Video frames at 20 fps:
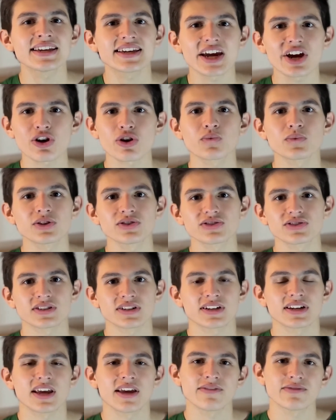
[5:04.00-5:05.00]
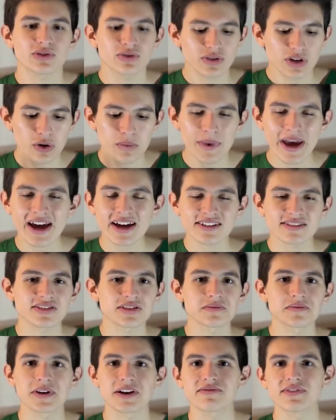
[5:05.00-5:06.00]
Garrett Wilson. If you go back to
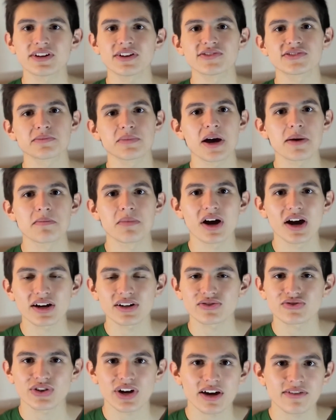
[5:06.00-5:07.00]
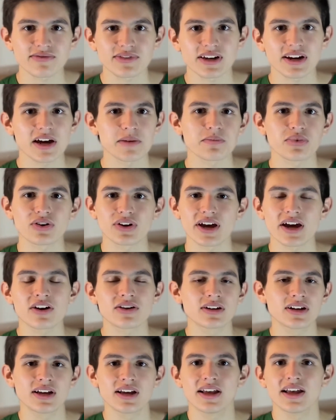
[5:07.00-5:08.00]
some of my videos in my mock draft that I put
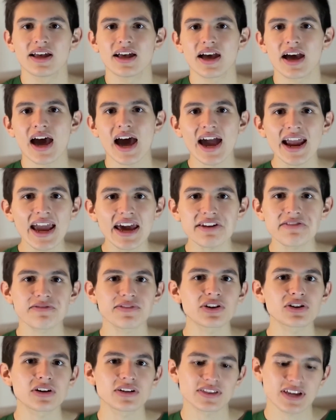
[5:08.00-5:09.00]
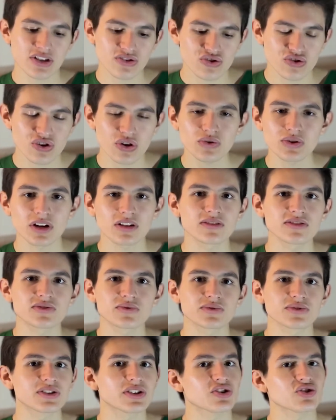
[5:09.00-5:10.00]
out, I had a feeling that Joe Douglas
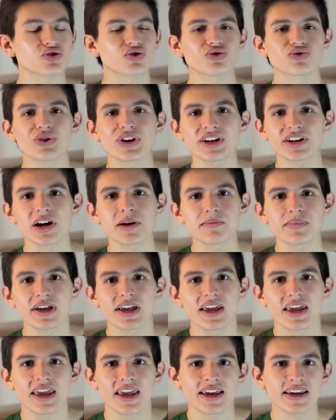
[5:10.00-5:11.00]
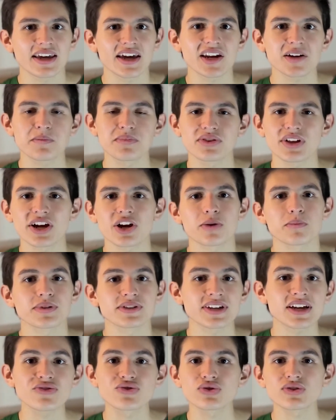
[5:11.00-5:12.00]
was going to trade up and get a player,
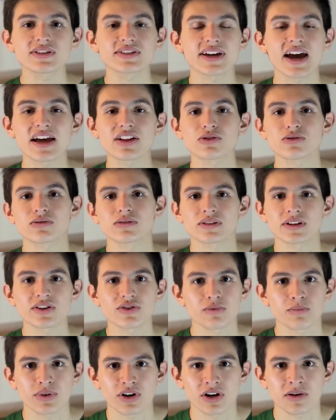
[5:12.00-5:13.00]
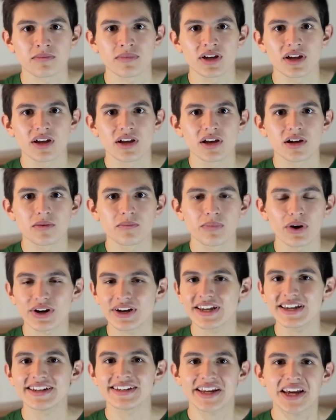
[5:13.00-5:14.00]
potentially Tyler Linderbaum. But
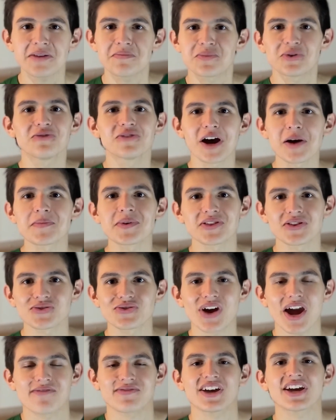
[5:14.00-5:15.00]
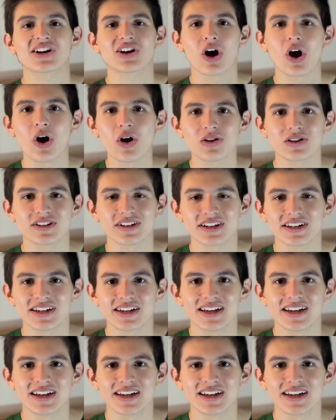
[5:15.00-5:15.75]
he did move up in the draft. I called it.